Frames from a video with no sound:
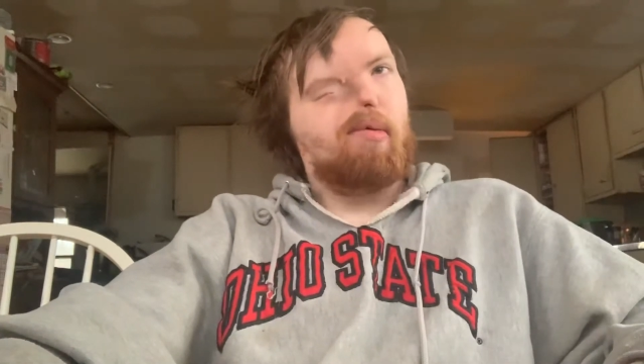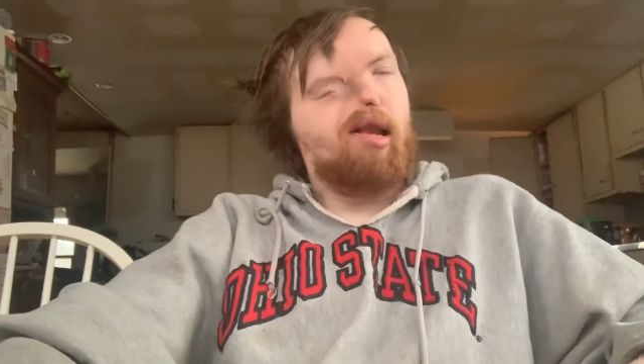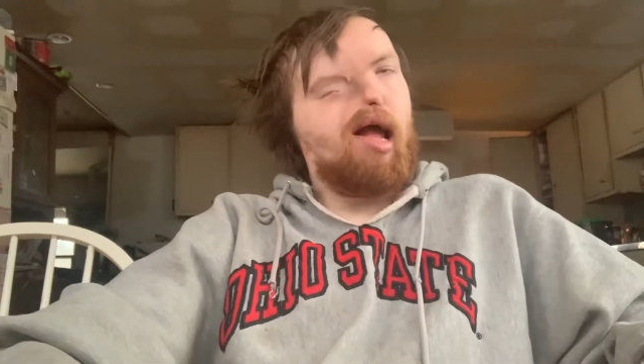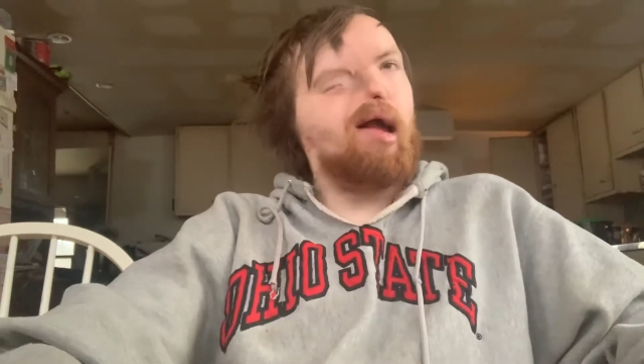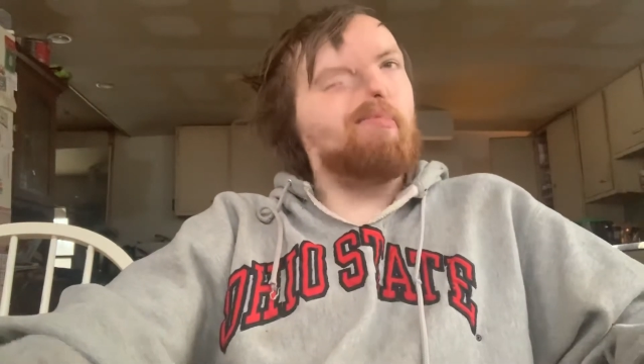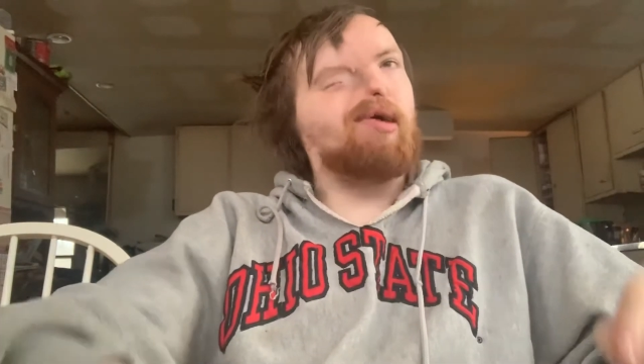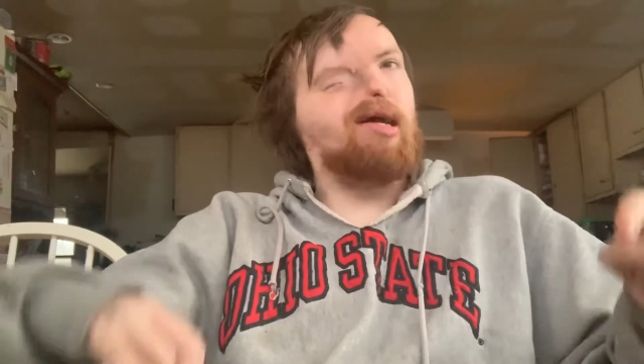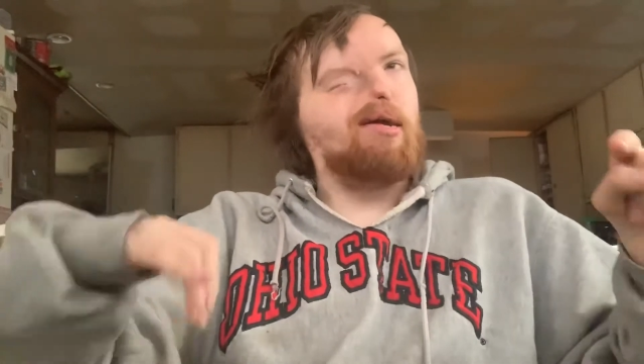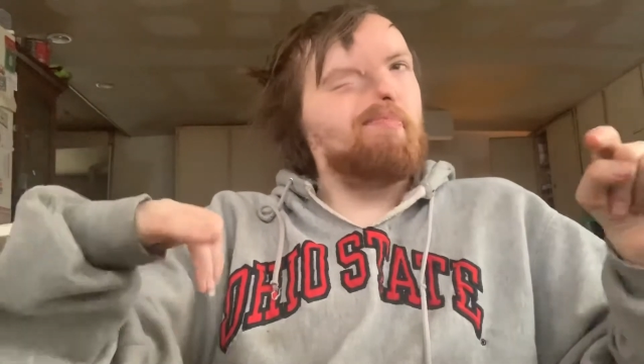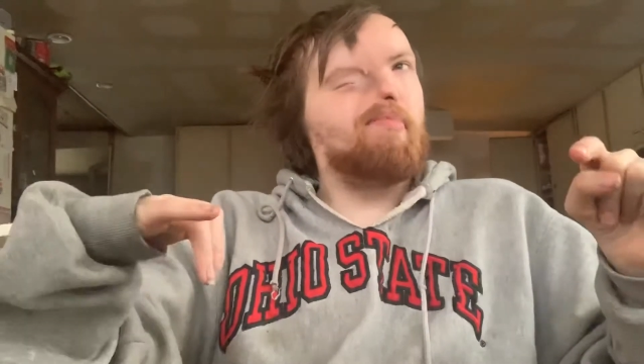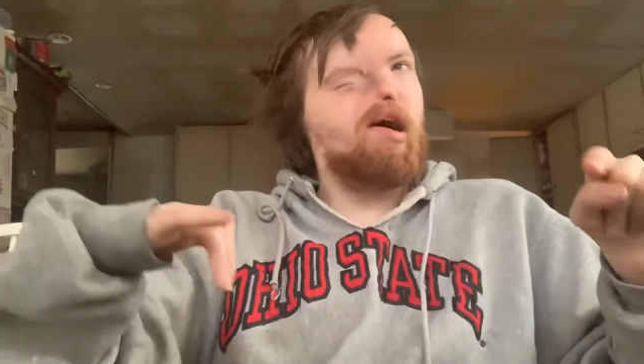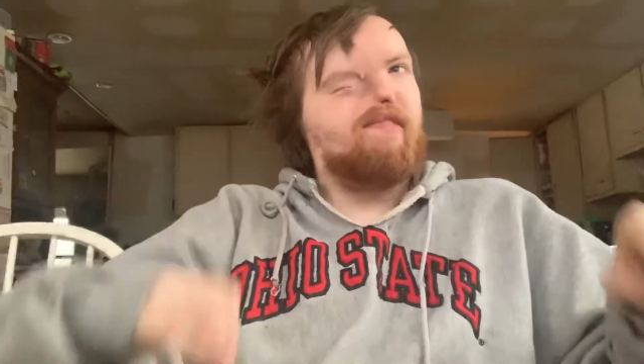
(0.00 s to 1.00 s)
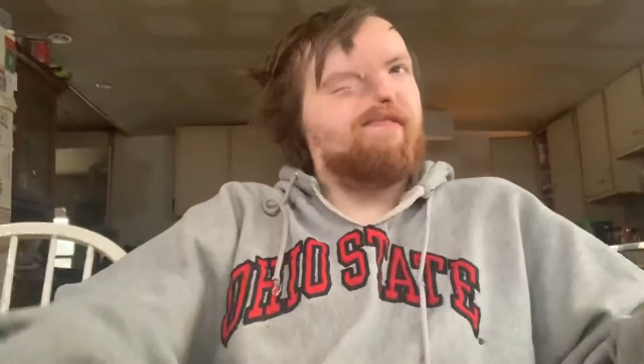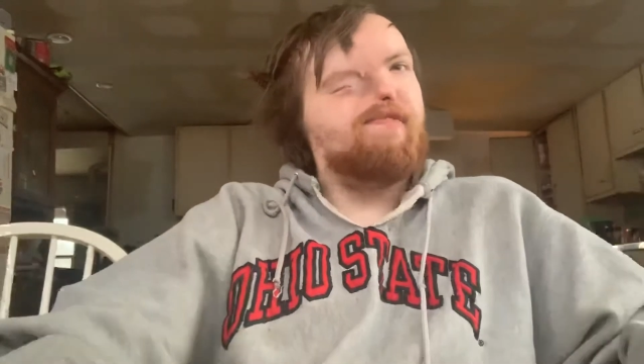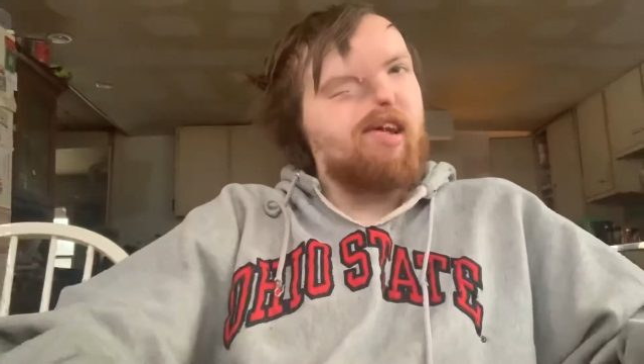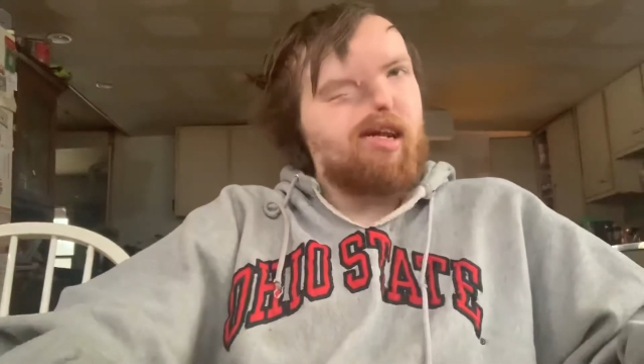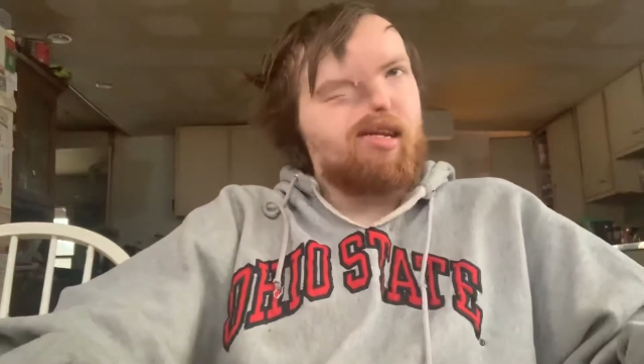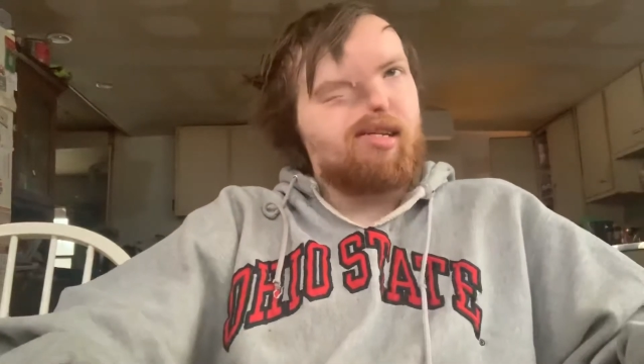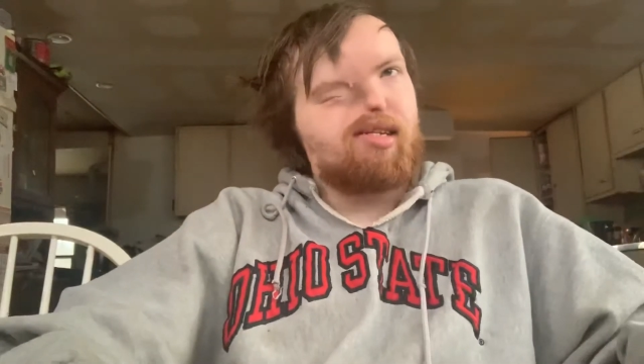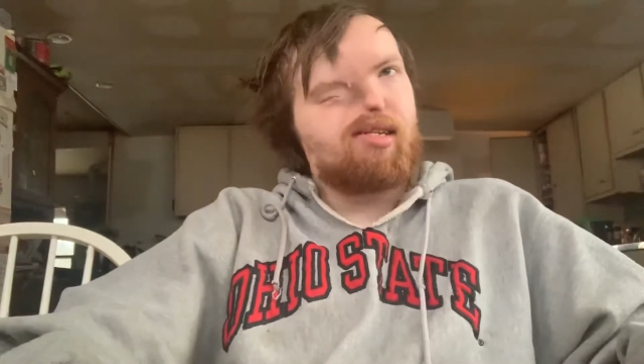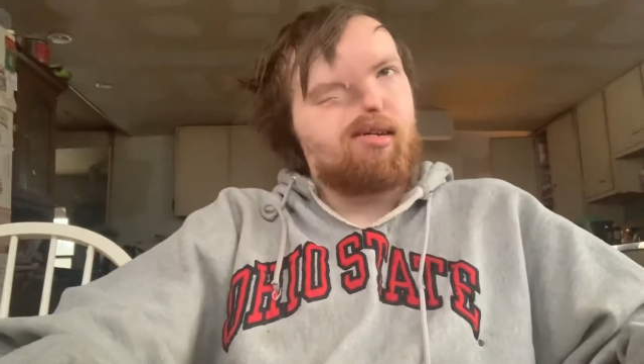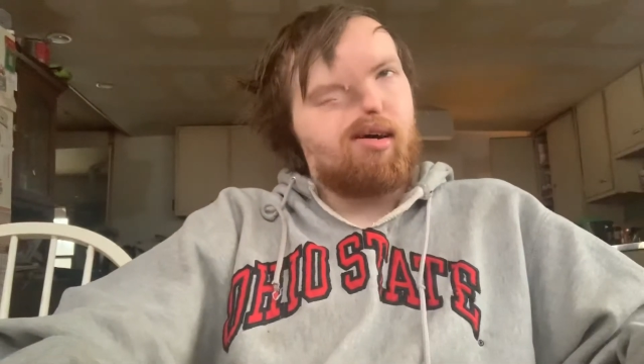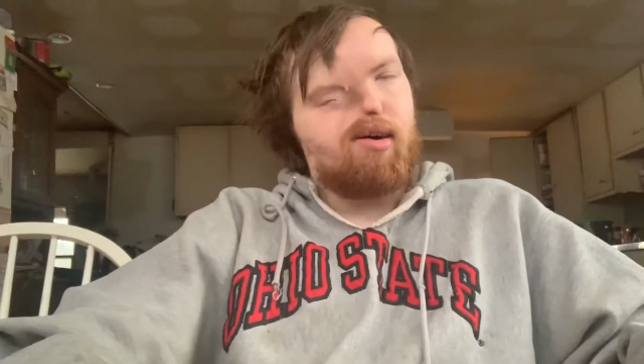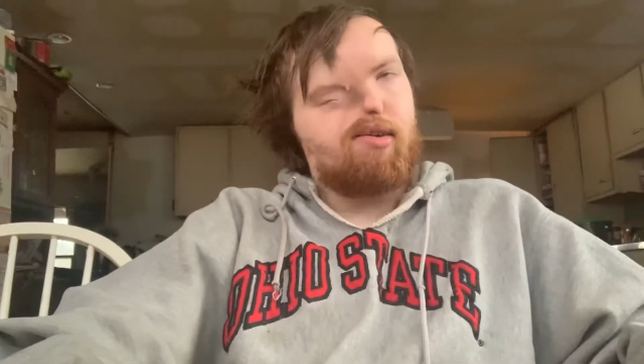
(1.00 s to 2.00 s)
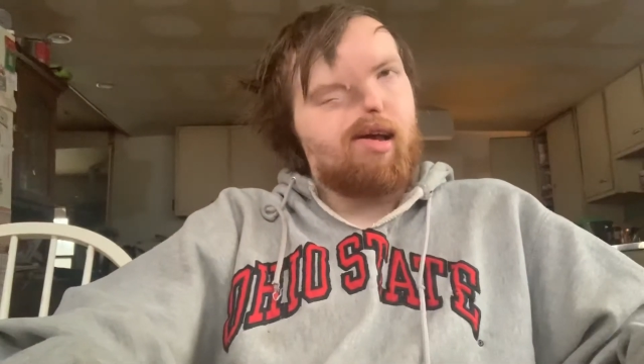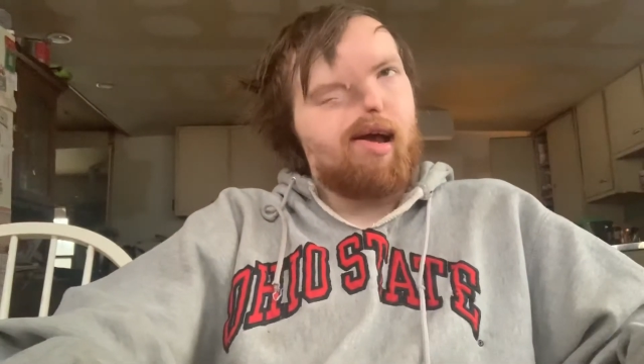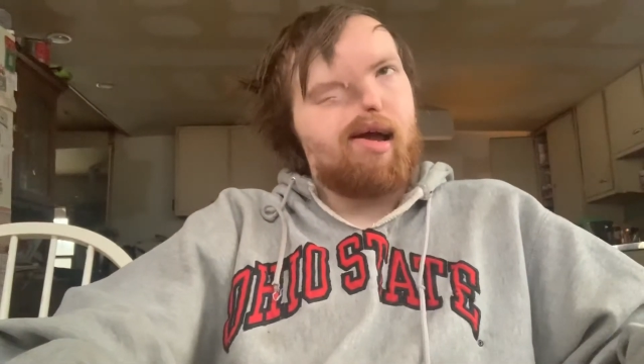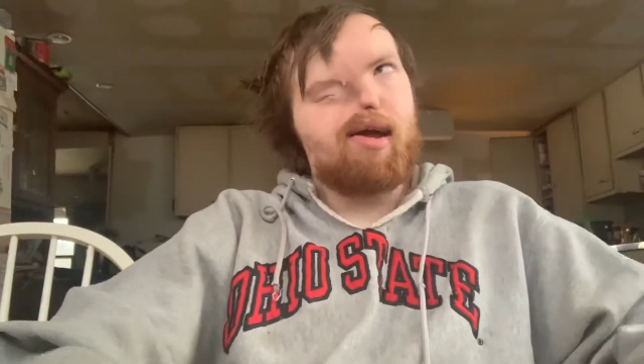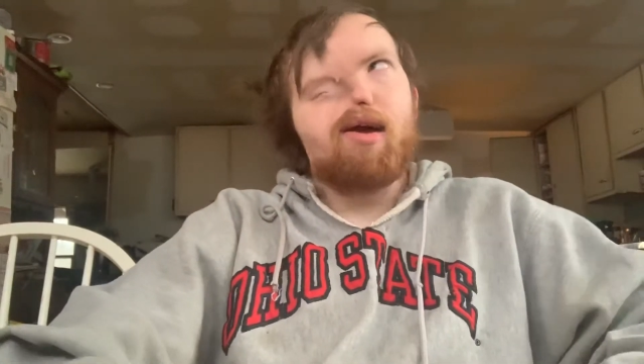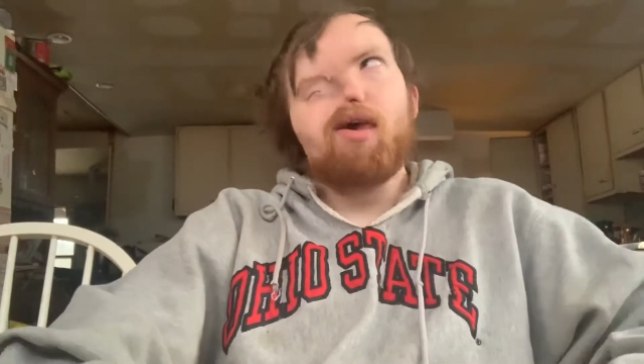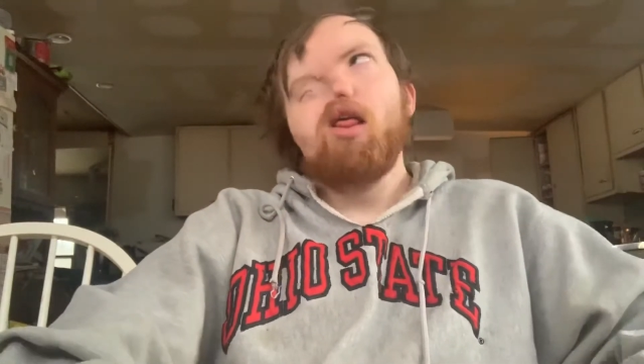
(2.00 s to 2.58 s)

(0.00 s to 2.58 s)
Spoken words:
Namely, my feet, okay?